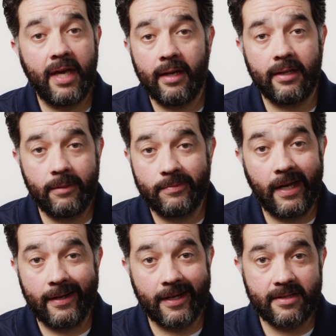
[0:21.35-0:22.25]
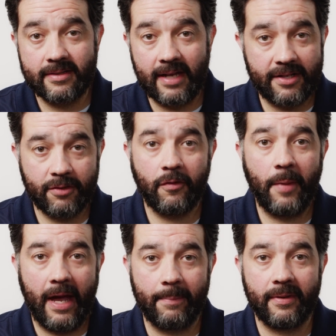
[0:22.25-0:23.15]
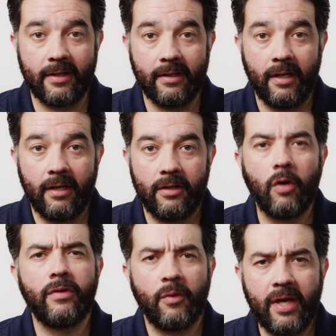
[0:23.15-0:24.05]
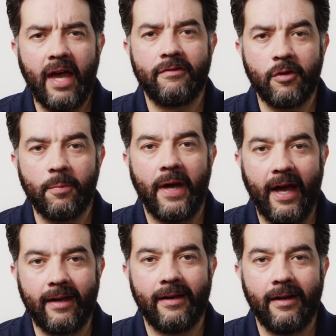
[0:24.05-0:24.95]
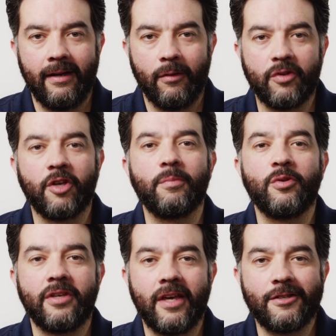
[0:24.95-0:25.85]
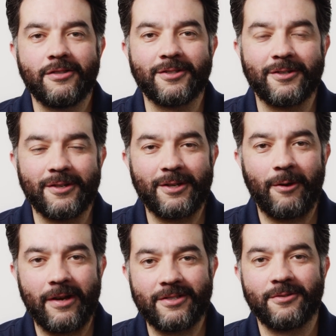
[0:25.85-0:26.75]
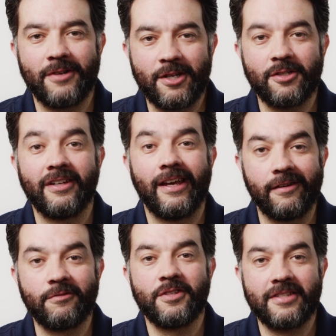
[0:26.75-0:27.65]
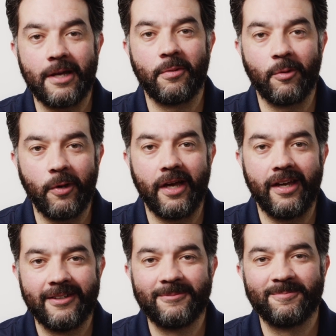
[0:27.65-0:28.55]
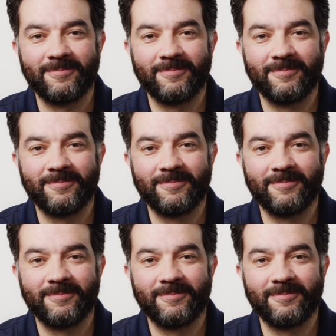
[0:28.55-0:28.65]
can't keep that next disaster from happening, know that we have your back, with communication as good as our restoration every step of the way.